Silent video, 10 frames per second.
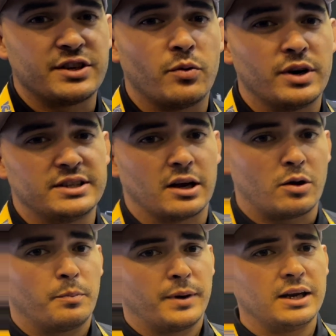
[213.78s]
which is a
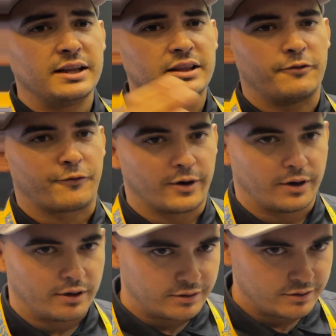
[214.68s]
completely
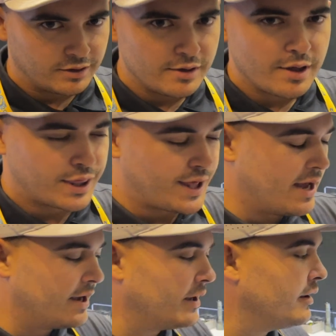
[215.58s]
different
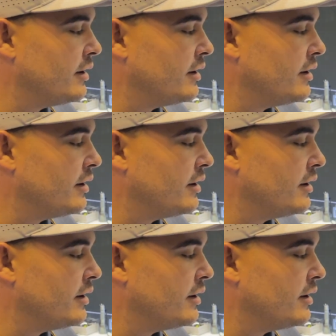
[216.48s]
thing.